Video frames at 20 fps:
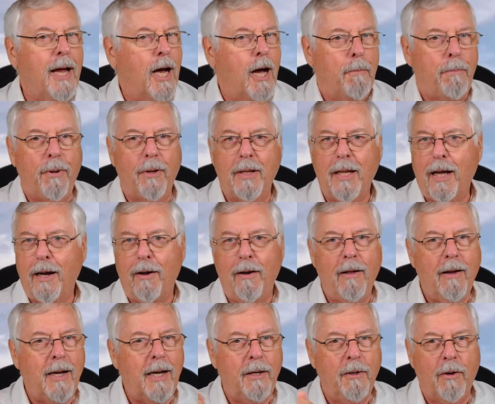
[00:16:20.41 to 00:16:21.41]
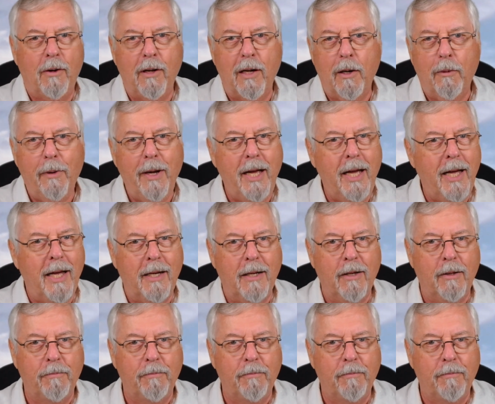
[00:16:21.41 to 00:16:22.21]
I'll pull that line all the way in,